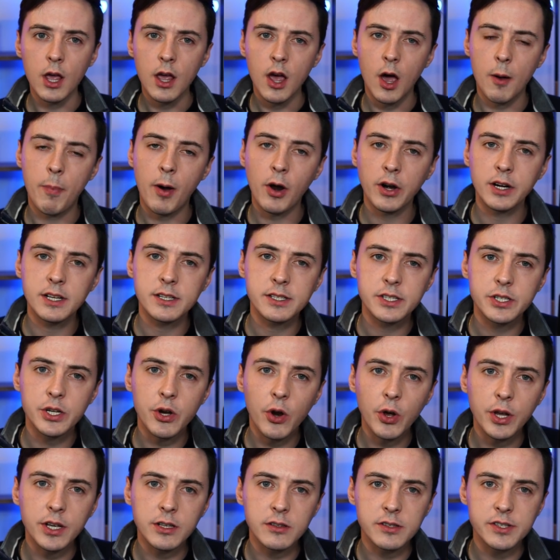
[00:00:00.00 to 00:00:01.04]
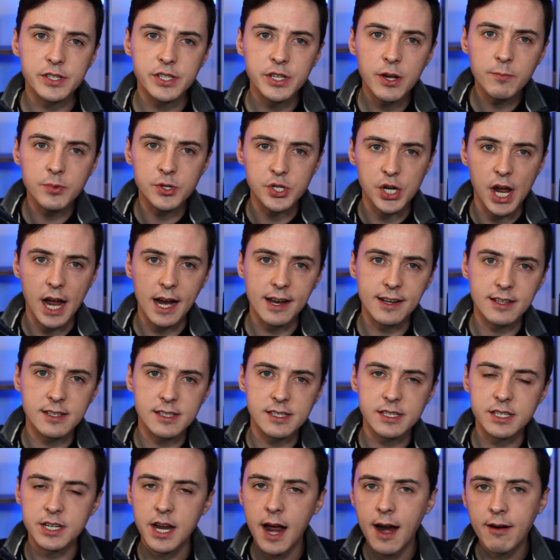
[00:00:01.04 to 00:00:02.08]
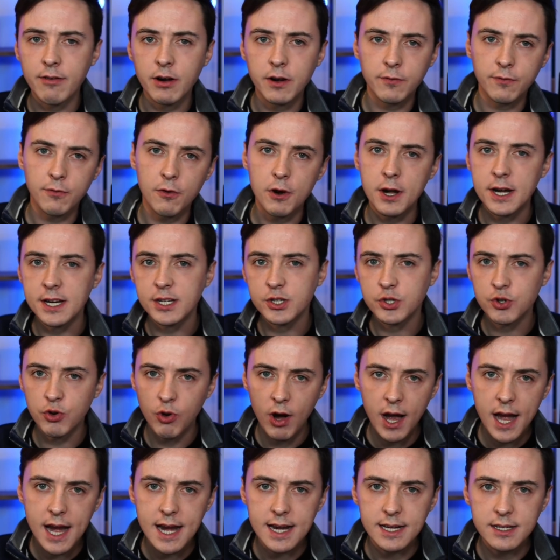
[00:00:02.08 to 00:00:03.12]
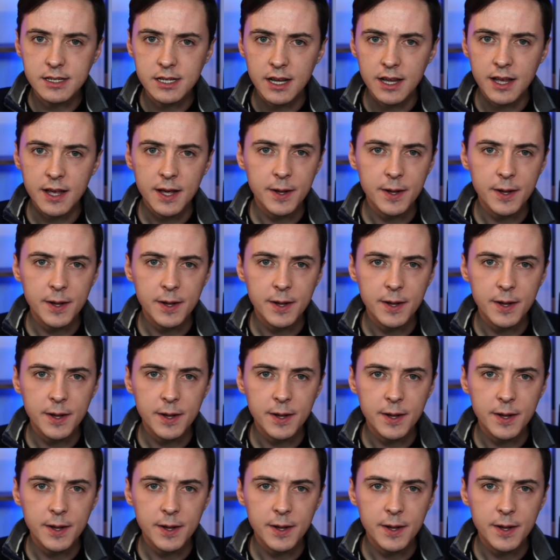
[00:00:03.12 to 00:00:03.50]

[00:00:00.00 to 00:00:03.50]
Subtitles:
upon its loyal subjects tariff-free trade.